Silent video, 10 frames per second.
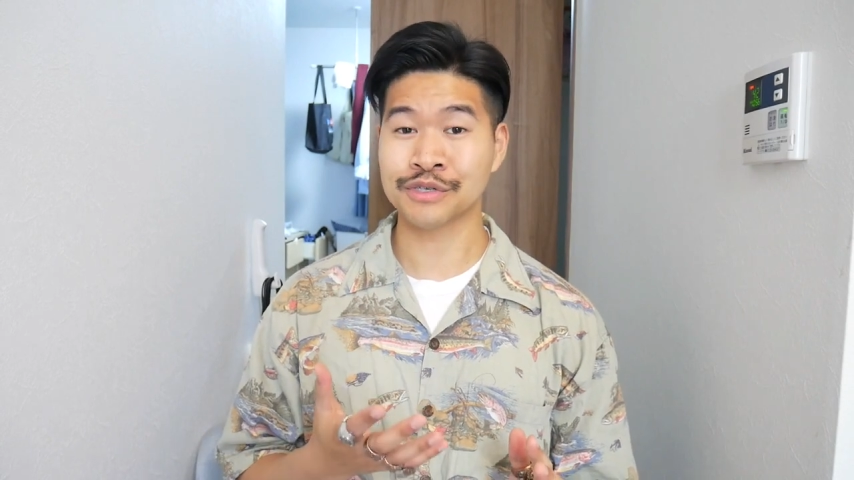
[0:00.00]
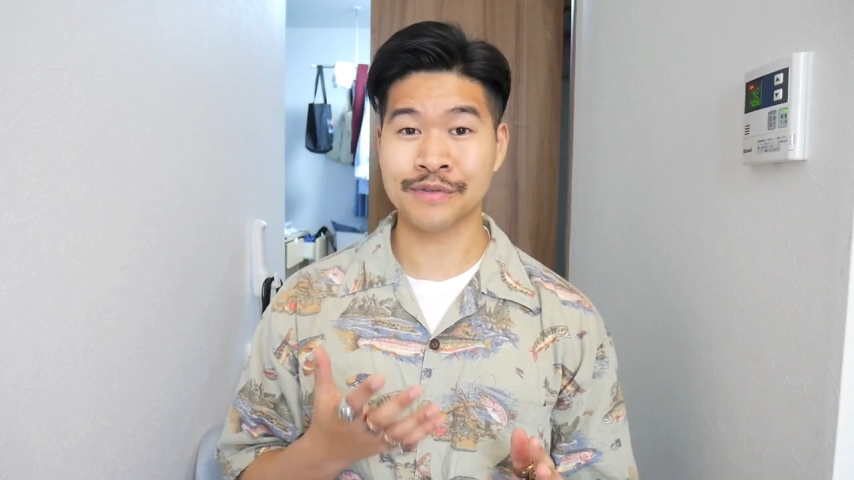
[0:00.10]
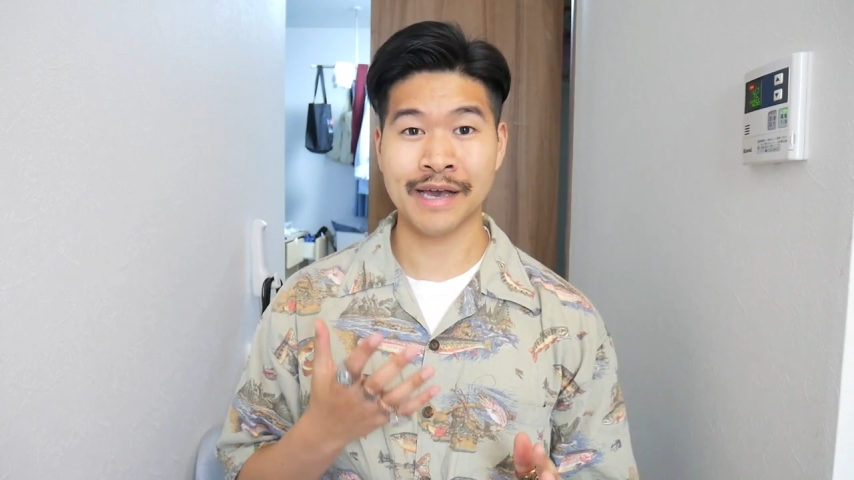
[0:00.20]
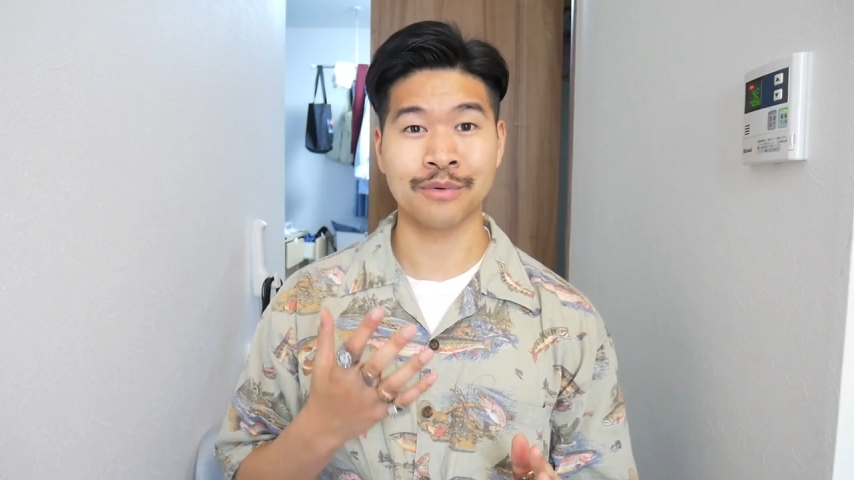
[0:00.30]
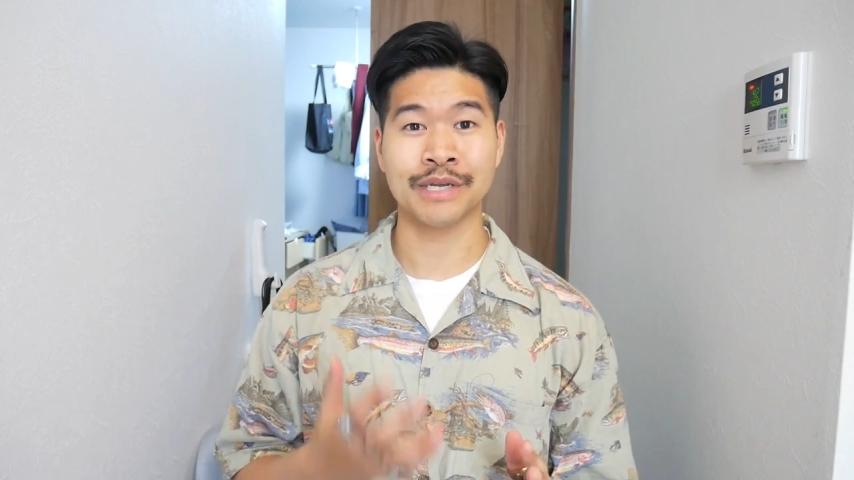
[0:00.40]
of
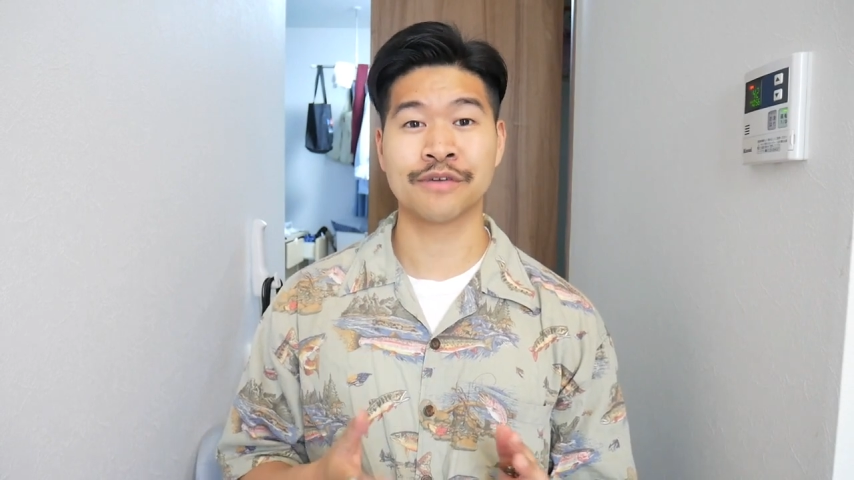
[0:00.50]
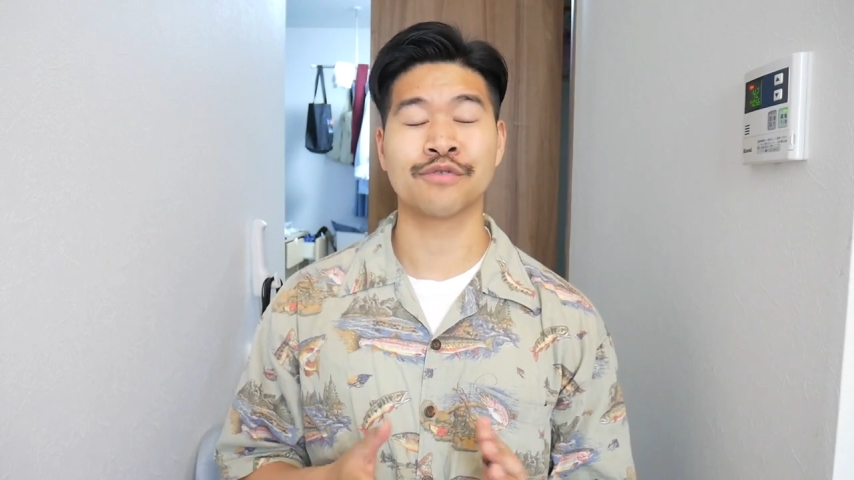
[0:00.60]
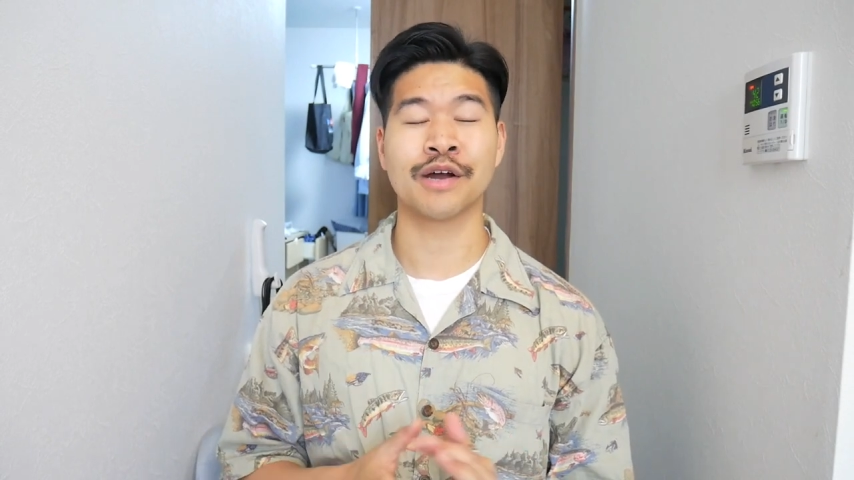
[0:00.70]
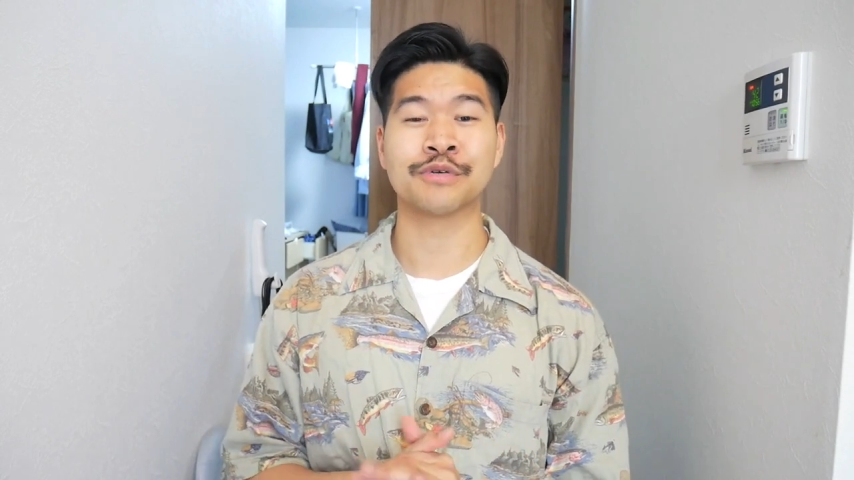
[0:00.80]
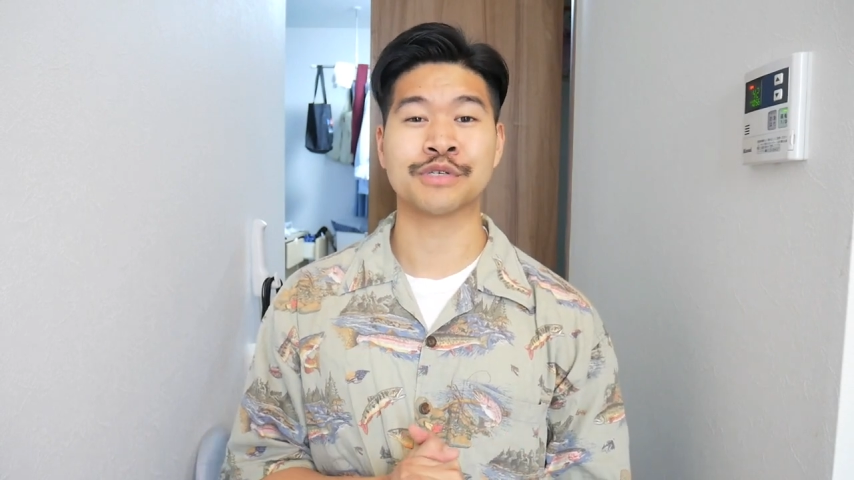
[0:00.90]
that,
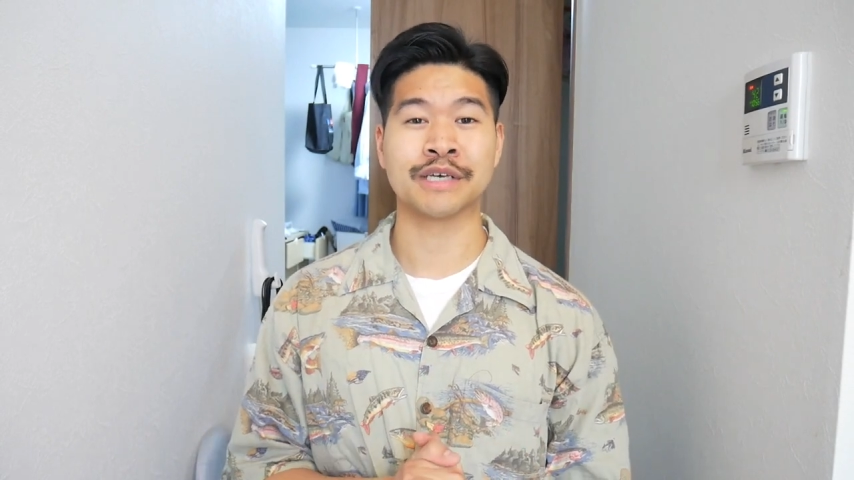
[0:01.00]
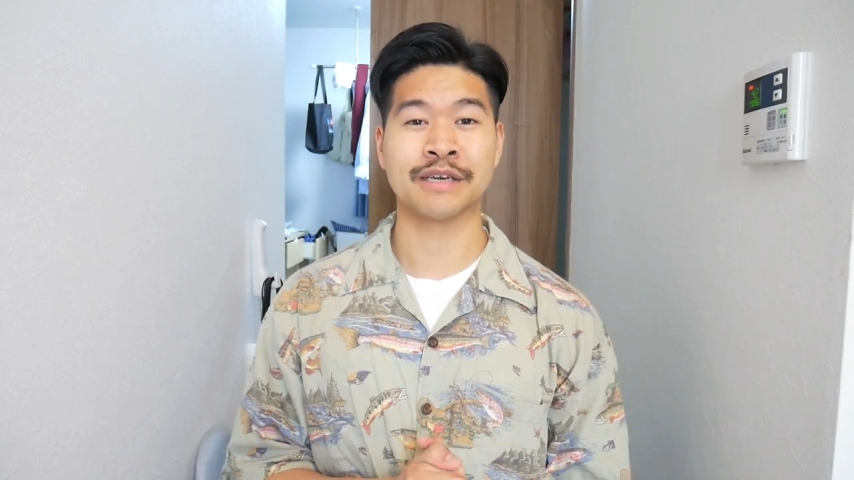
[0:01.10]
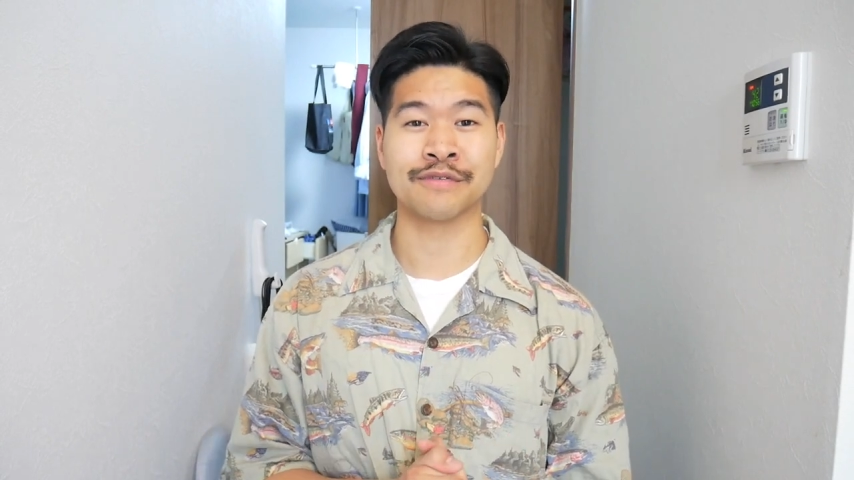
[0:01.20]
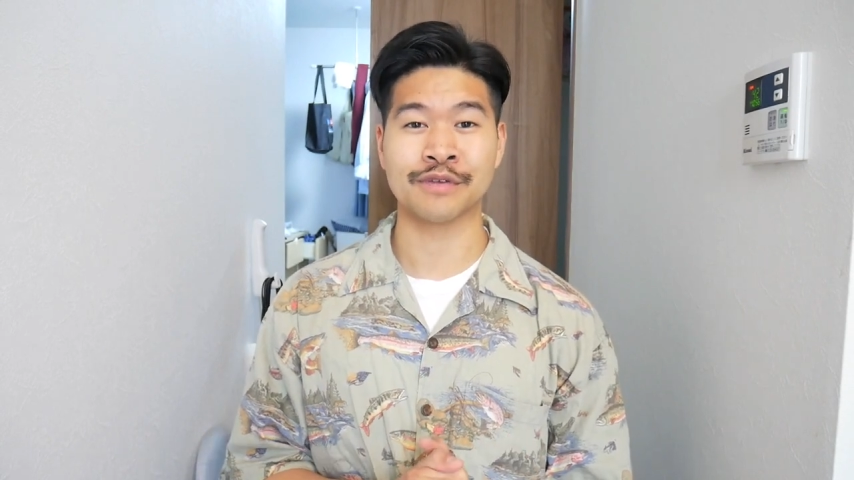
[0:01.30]
whenever I receive,